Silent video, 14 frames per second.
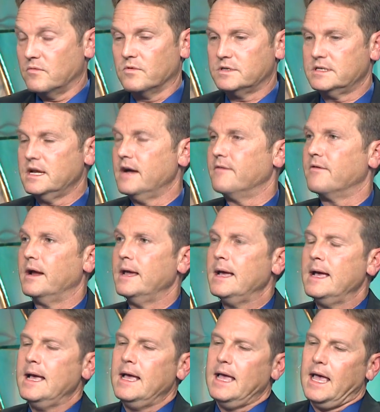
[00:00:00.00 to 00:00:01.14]
stuff right?
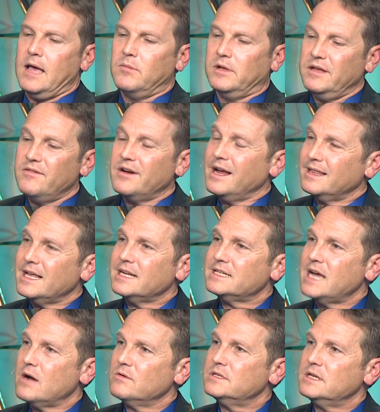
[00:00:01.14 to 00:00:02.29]
And believe it or not, that's
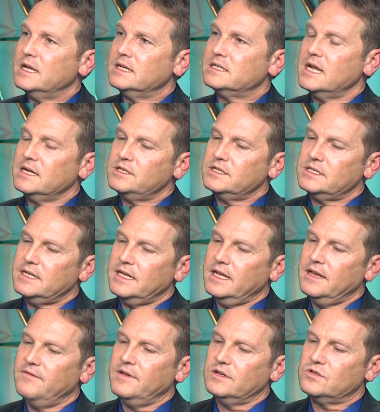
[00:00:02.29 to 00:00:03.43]
how it's, it's not just
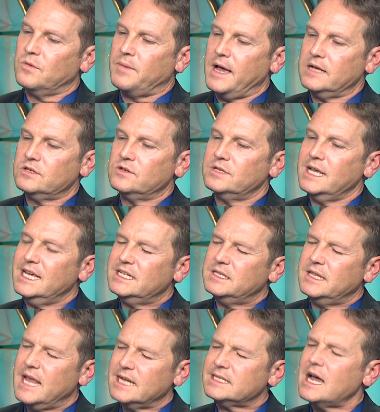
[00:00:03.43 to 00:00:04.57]
individual pastors. It's
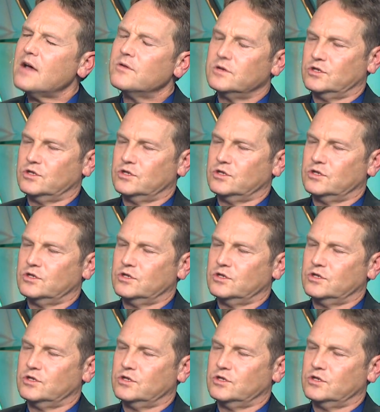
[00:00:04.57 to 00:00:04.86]
That's how they're